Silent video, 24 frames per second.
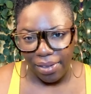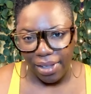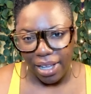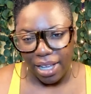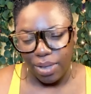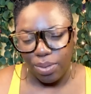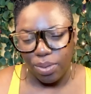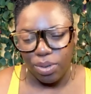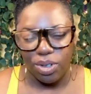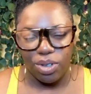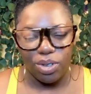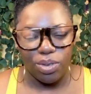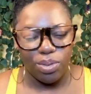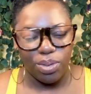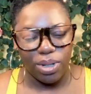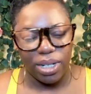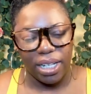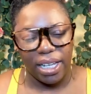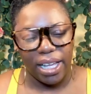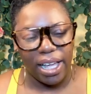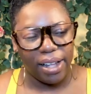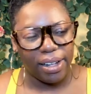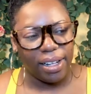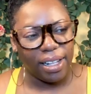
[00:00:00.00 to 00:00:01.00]
That's what you
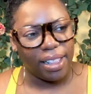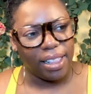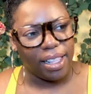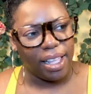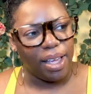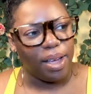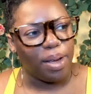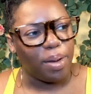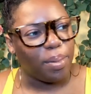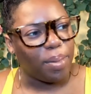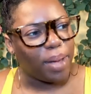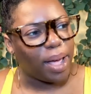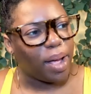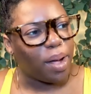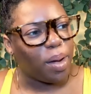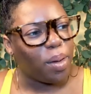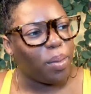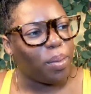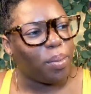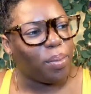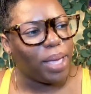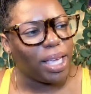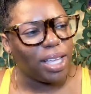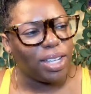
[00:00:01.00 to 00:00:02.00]
really have to think
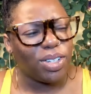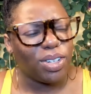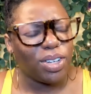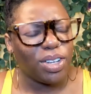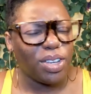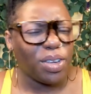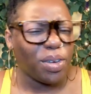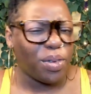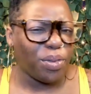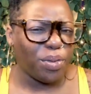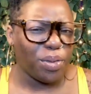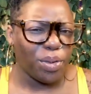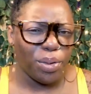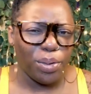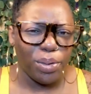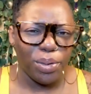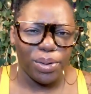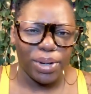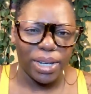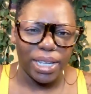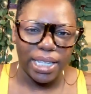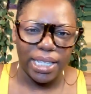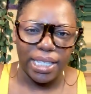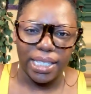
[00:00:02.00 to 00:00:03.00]
about. Make sure your
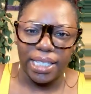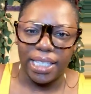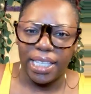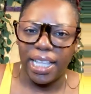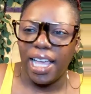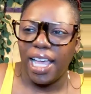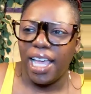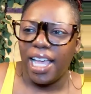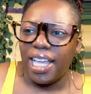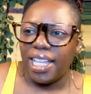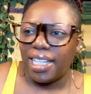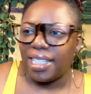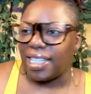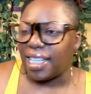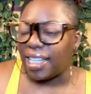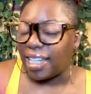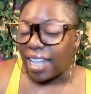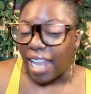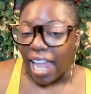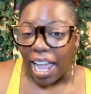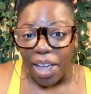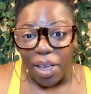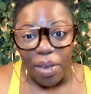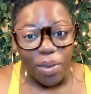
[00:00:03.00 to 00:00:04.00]
food is
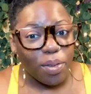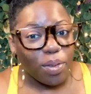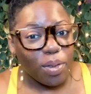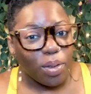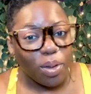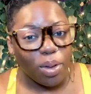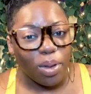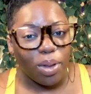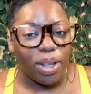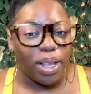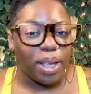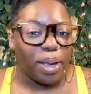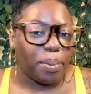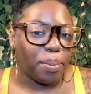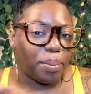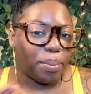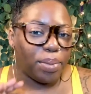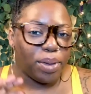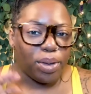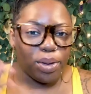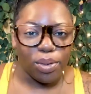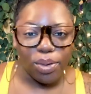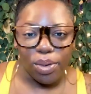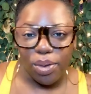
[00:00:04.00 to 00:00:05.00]
delightful and
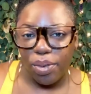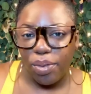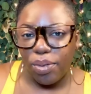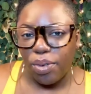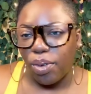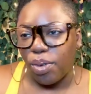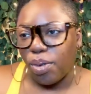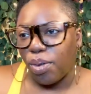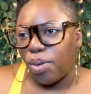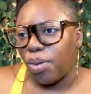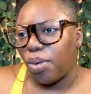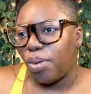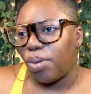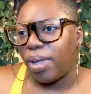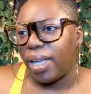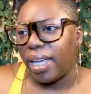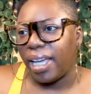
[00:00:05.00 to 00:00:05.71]
beautiful.